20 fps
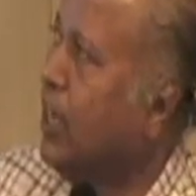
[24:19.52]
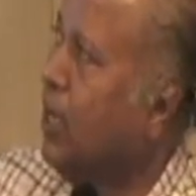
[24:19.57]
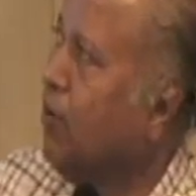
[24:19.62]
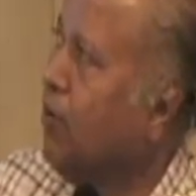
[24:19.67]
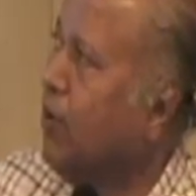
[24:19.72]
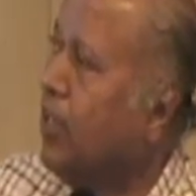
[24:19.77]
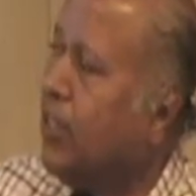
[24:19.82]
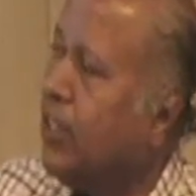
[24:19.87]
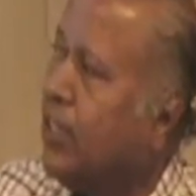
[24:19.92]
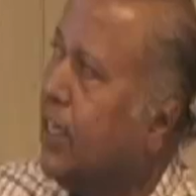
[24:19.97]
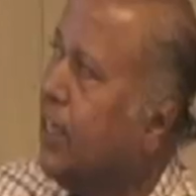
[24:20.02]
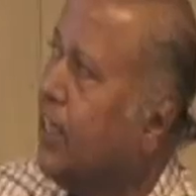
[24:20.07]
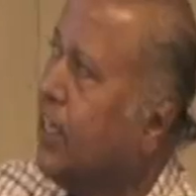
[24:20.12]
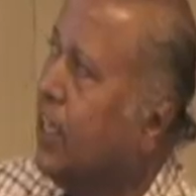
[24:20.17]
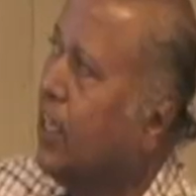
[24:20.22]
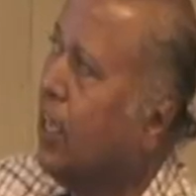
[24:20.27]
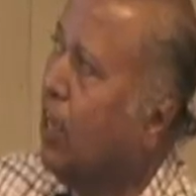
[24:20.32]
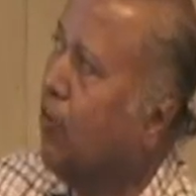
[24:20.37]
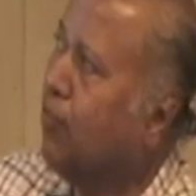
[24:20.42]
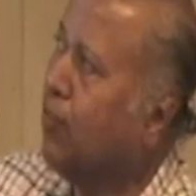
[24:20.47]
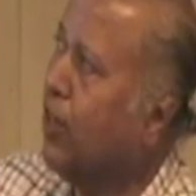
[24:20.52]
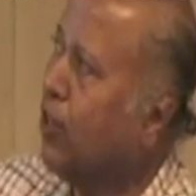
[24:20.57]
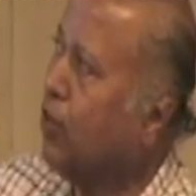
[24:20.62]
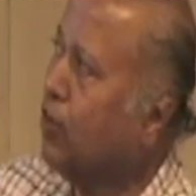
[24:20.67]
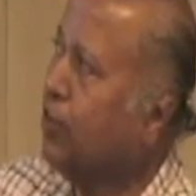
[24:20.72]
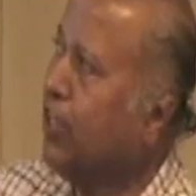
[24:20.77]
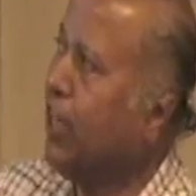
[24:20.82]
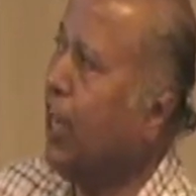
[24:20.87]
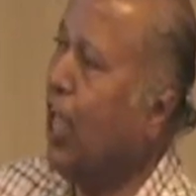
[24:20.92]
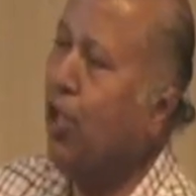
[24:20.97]
levels,
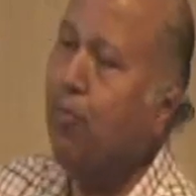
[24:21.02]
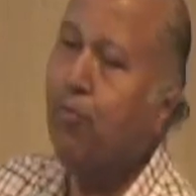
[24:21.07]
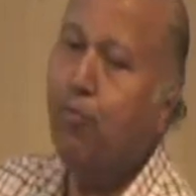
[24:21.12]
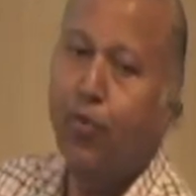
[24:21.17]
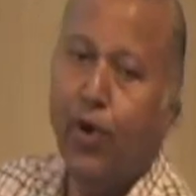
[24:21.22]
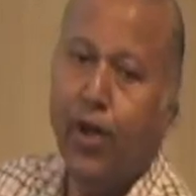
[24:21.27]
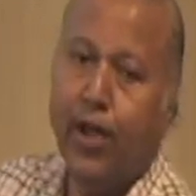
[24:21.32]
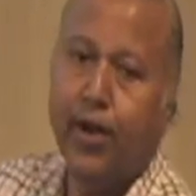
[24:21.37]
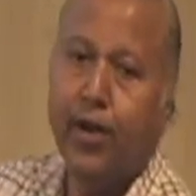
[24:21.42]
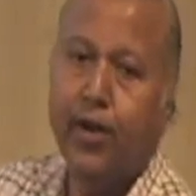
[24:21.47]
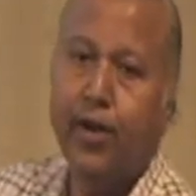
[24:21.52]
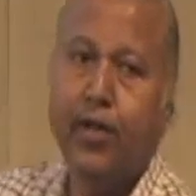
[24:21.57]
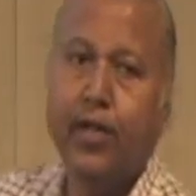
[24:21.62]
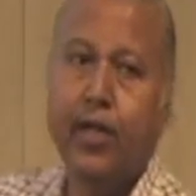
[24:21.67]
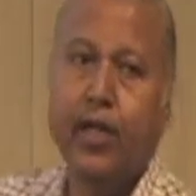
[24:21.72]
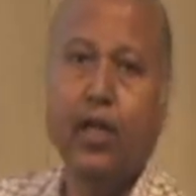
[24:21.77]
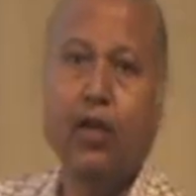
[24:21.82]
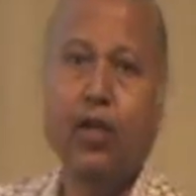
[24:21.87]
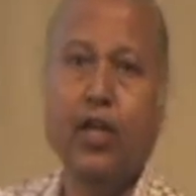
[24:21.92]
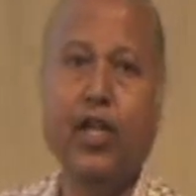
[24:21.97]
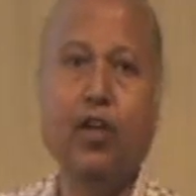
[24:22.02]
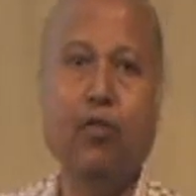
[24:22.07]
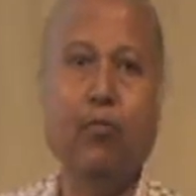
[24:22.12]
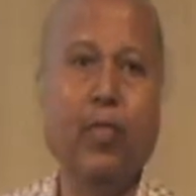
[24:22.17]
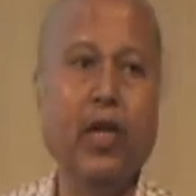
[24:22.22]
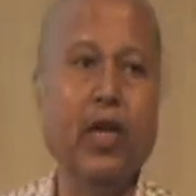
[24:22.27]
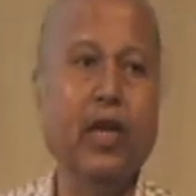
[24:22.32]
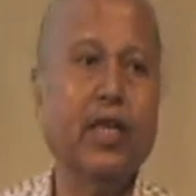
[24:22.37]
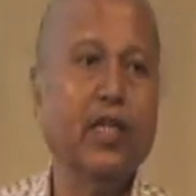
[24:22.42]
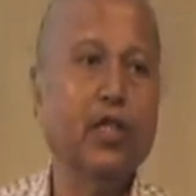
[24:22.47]
aflatoxin M1 in
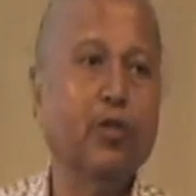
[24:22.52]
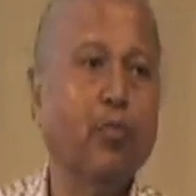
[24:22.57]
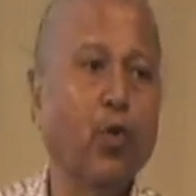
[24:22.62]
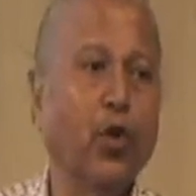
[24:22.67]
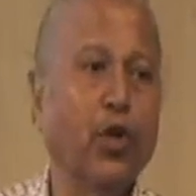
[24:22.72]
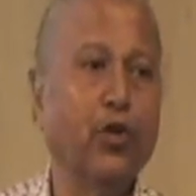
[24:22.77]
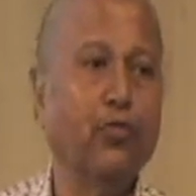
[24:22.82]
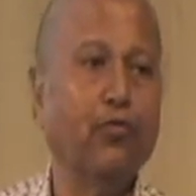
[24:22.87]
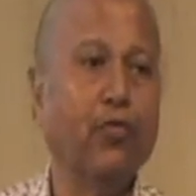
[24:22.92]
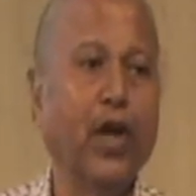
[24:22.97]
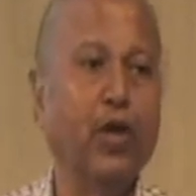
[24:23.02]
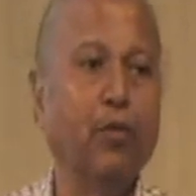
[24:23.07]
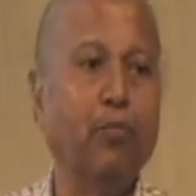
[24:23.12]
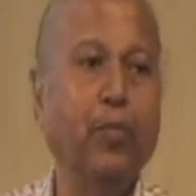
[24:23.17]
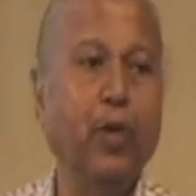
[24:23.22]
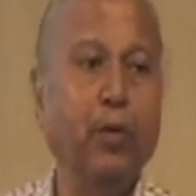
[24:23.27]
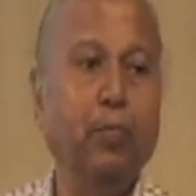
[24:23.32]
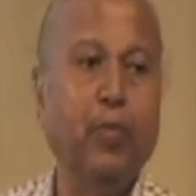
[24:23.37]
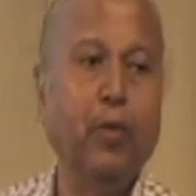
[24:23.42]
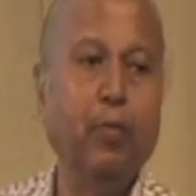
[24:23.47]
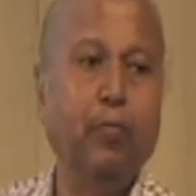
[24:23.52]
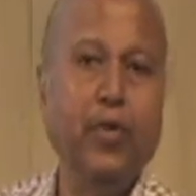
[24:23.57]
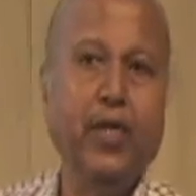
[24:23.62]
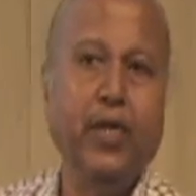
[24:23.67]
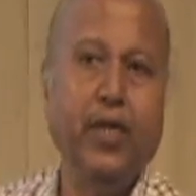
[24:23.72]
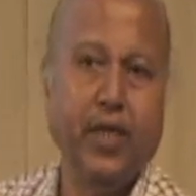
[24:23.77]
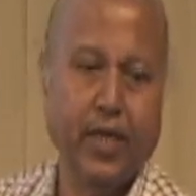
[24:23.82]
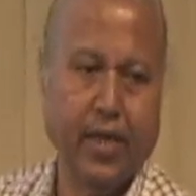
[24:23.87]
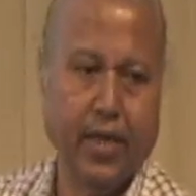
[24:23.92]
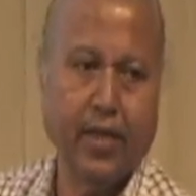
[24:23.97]
milk is 0.5 ppb.